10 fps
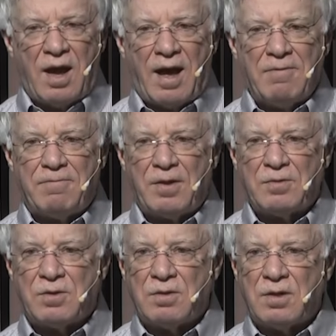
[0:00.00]
I
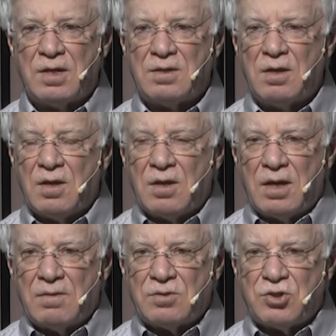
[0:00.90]
felt that it,
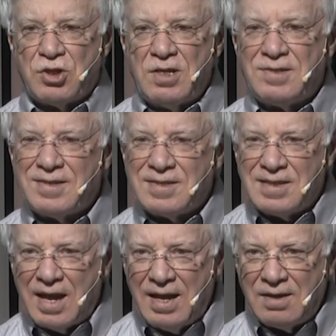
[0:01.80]
Jesus
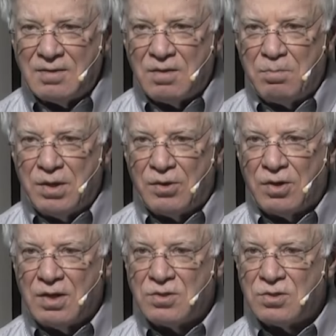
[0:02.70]
take the
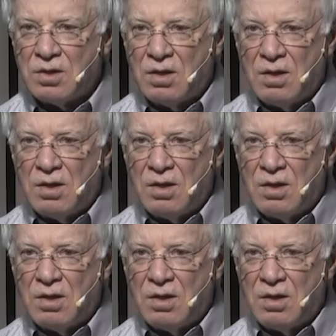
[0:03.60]
bitterness.